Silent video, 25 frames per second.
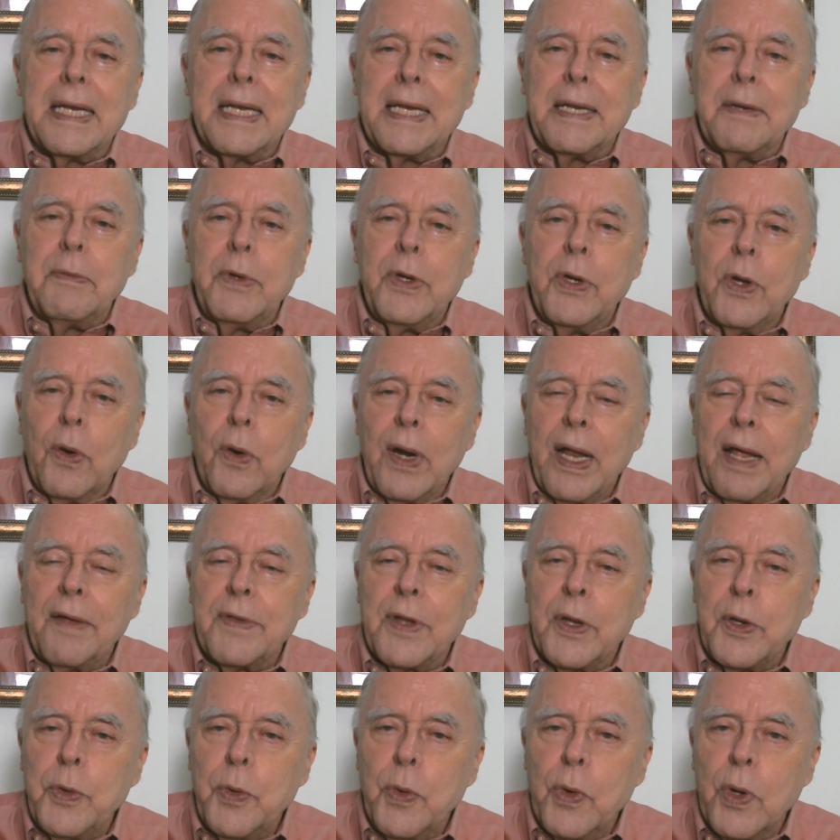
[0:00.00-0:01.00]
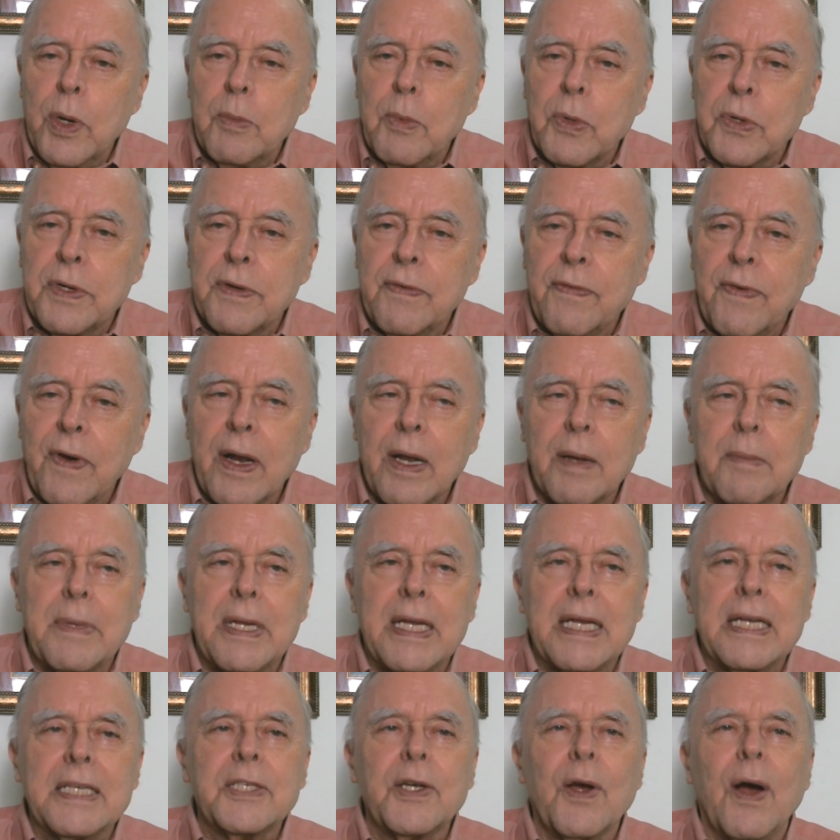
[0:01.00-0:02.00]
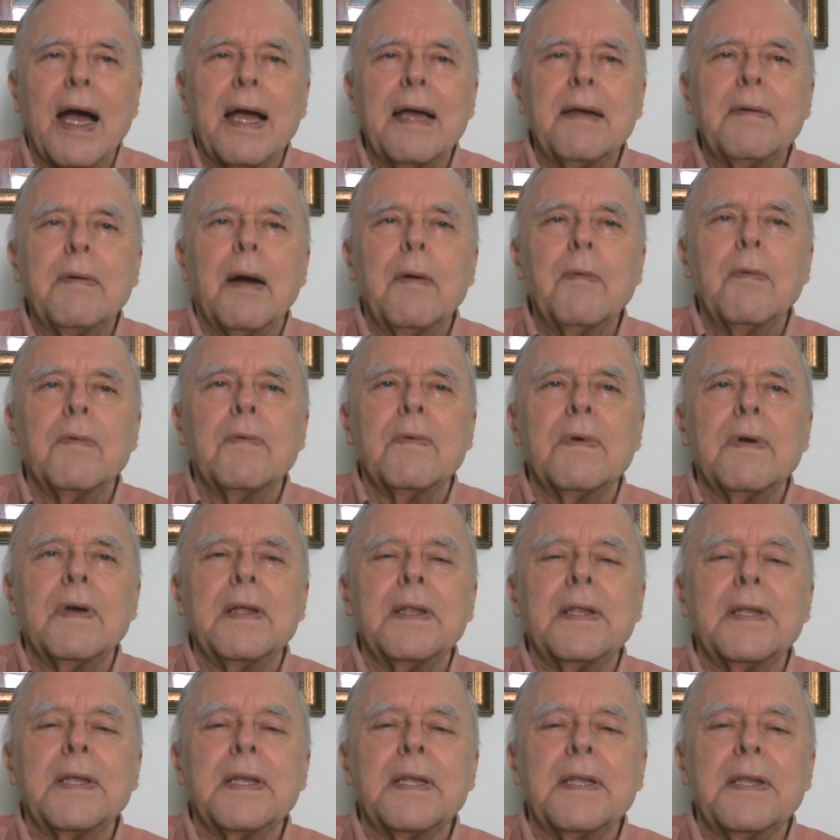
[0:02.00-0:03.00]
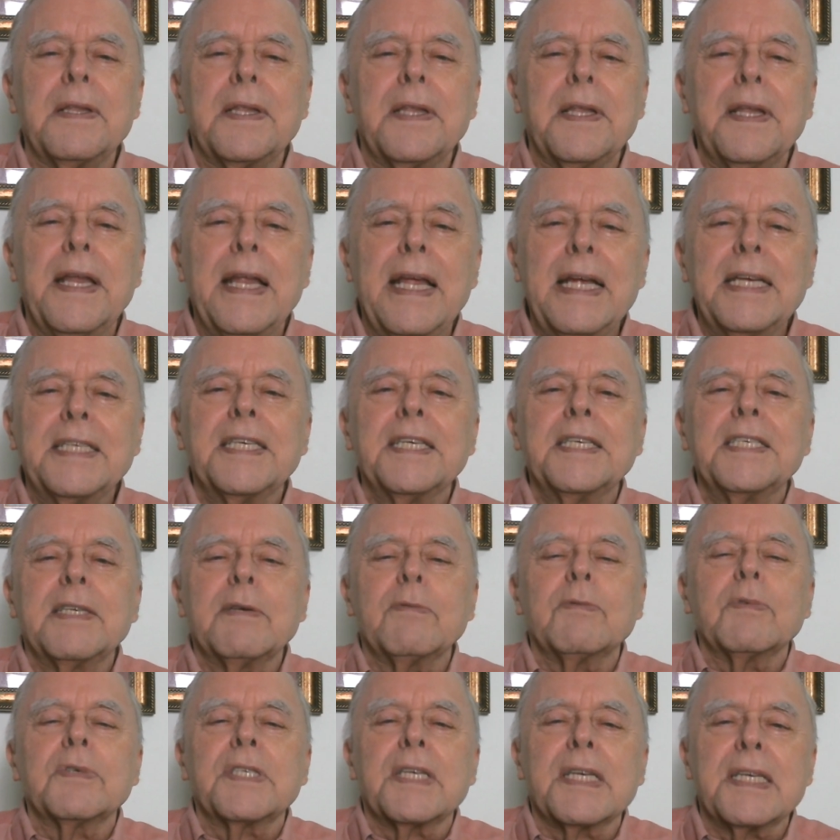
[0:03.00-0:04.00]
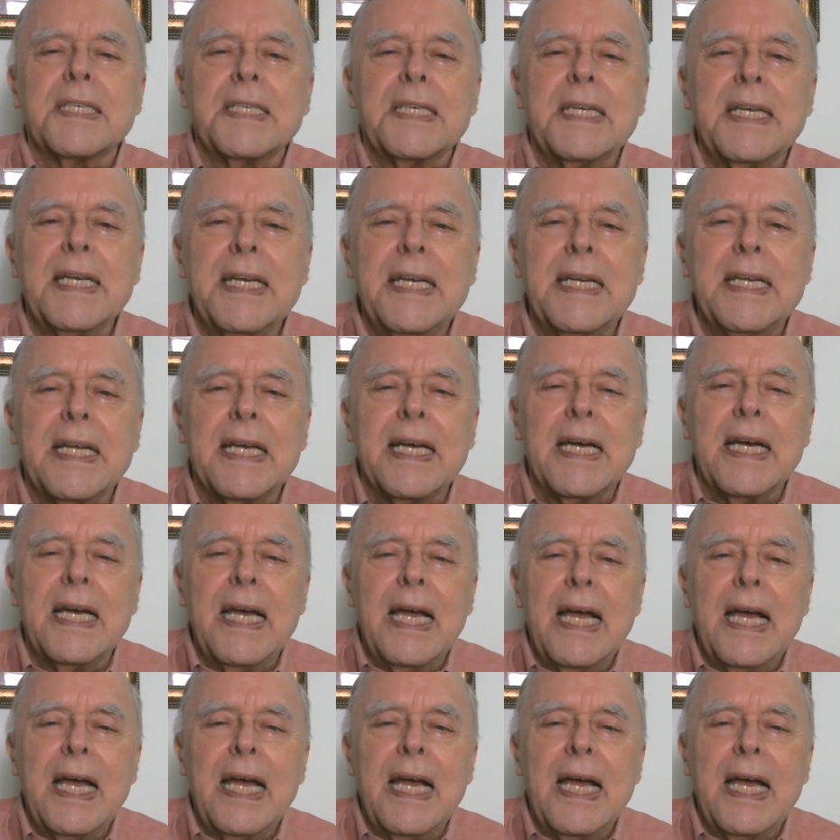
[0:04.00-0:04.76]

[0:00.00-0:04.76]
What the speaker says: We don't have the normal development. And so the nations that will succeed,